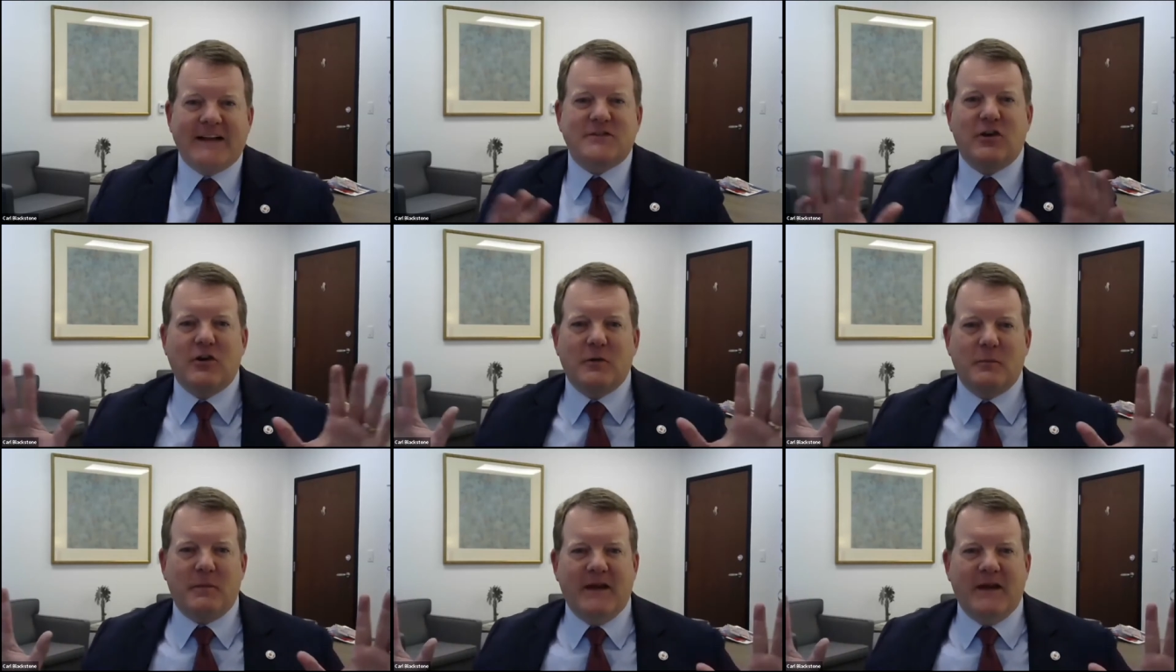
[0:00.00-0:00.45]

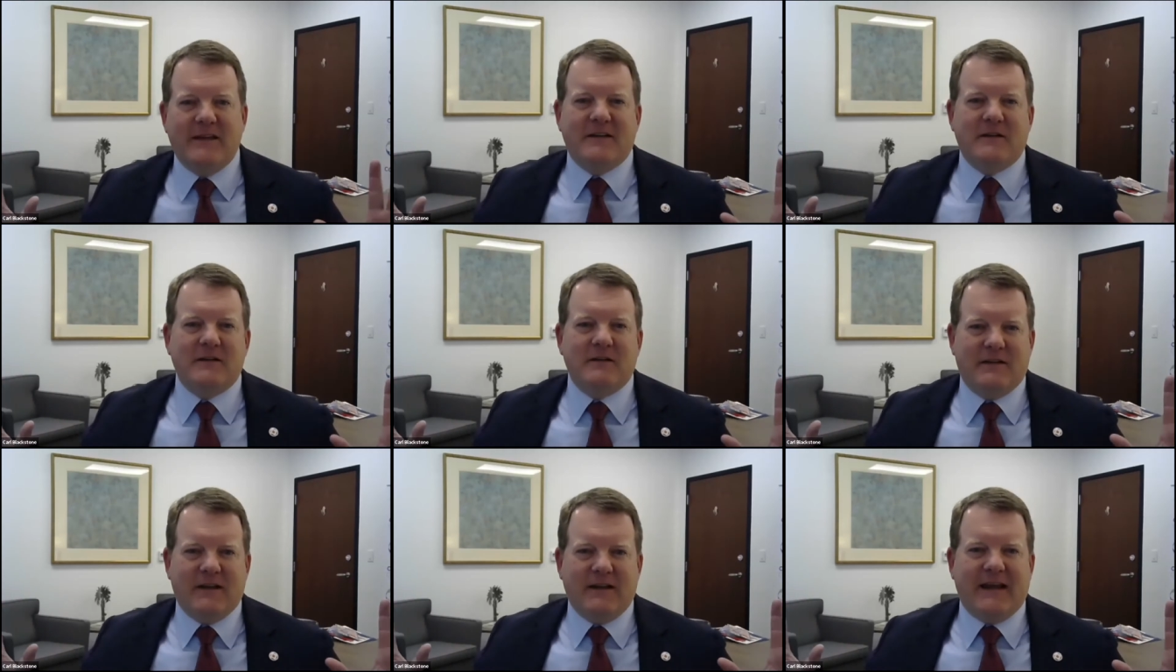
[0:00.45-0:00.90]
going to be the,
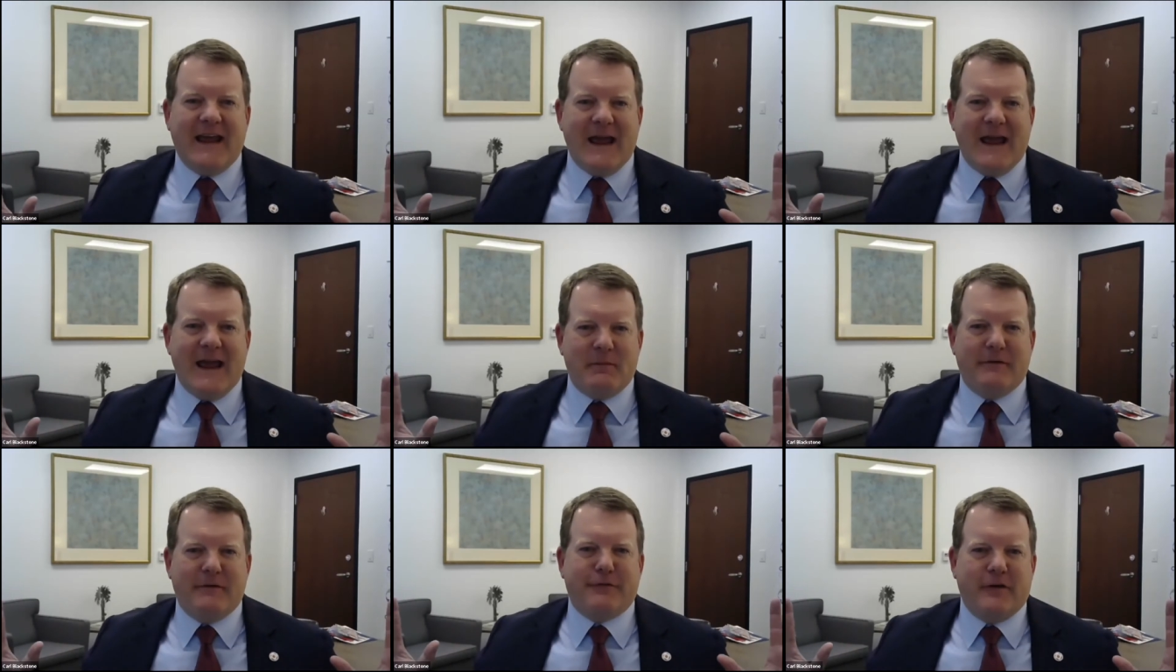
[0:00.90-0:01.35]
the
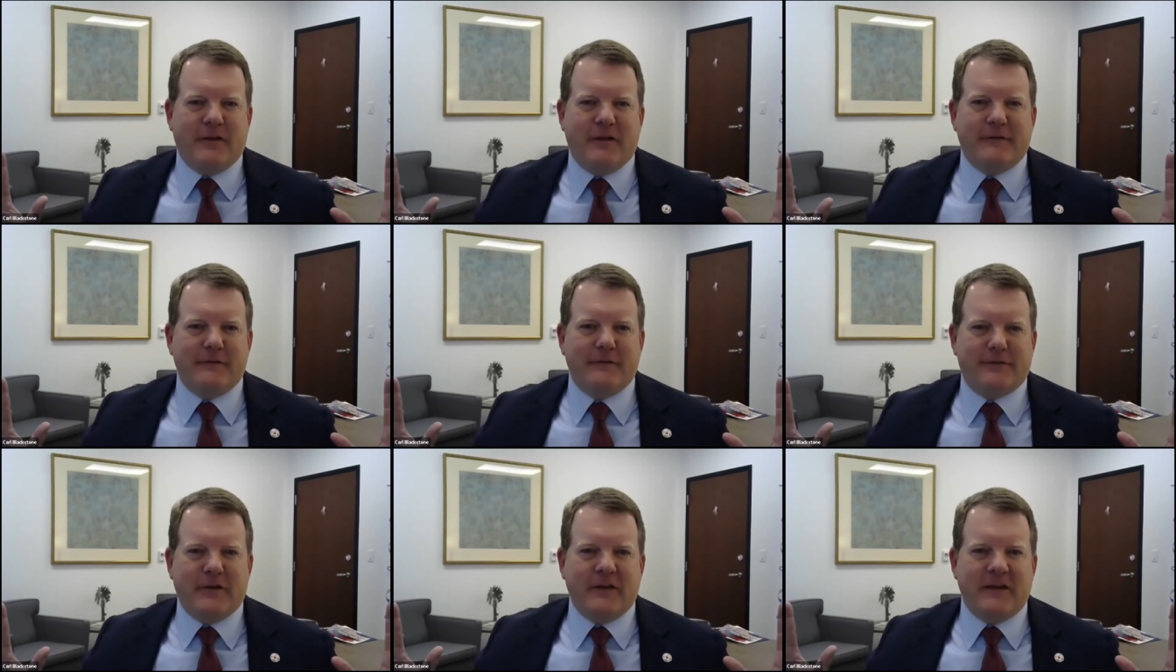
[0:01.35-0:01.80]
gamut for the
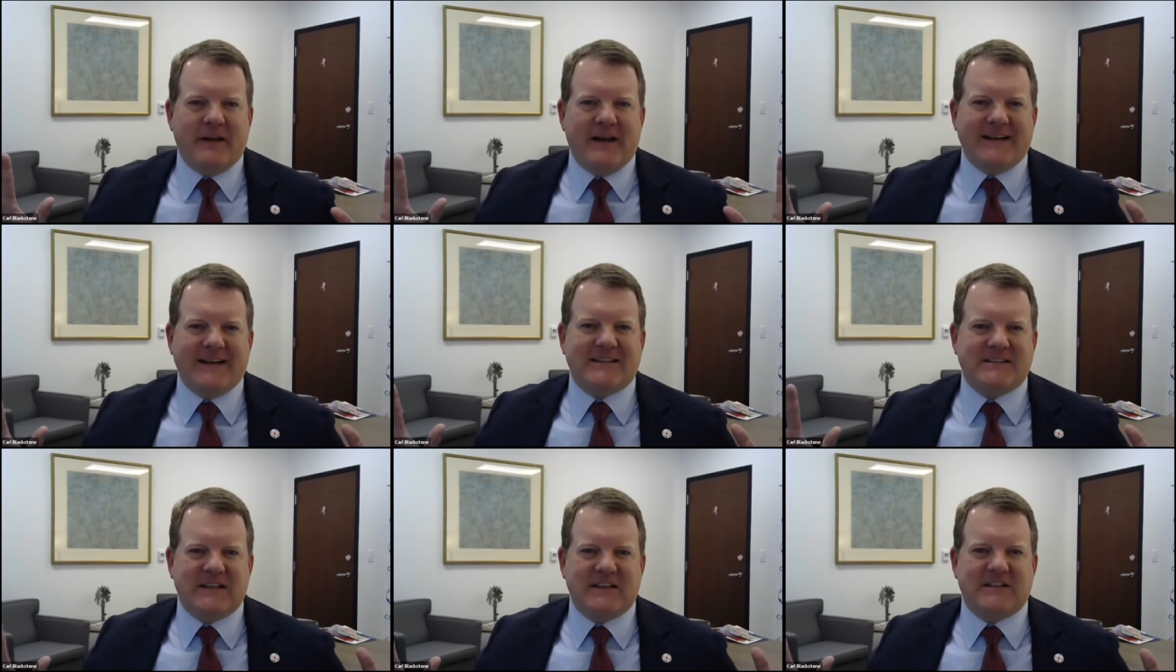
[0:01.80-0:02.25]
for the
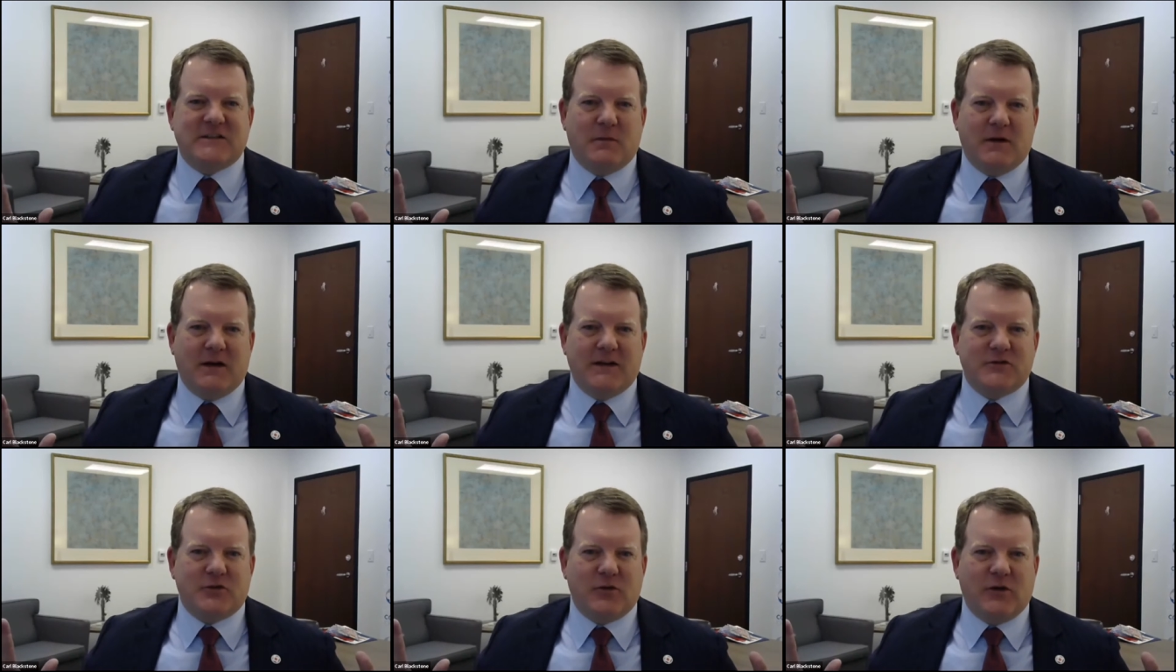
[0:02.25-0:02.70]
next six
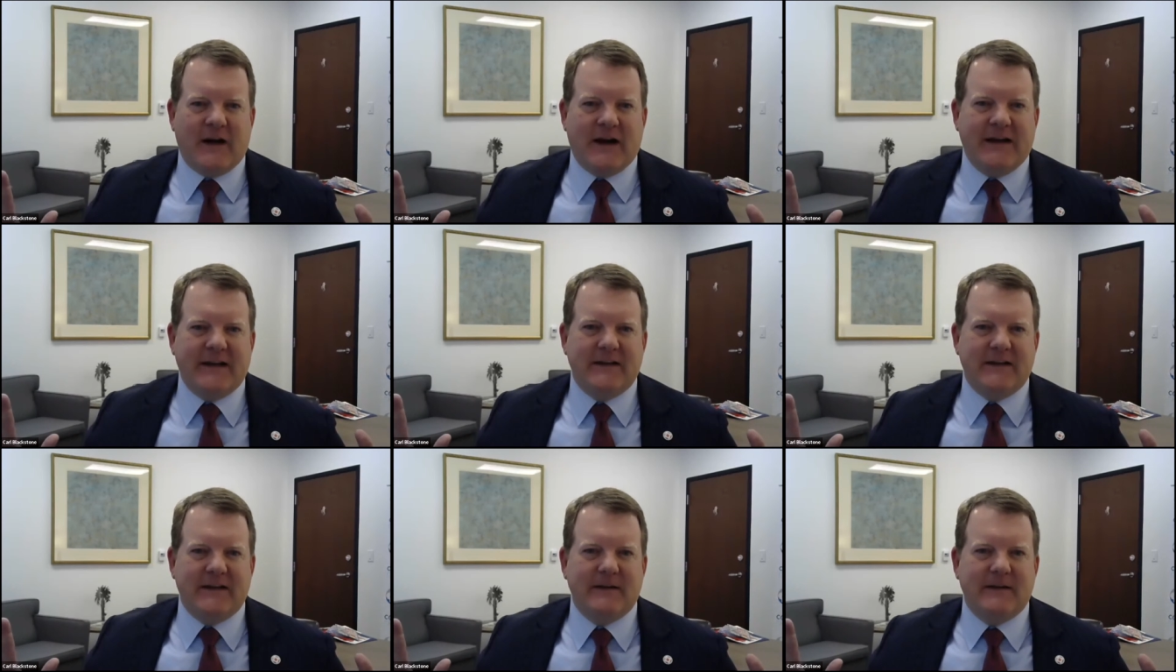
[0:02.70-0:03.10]
months, right?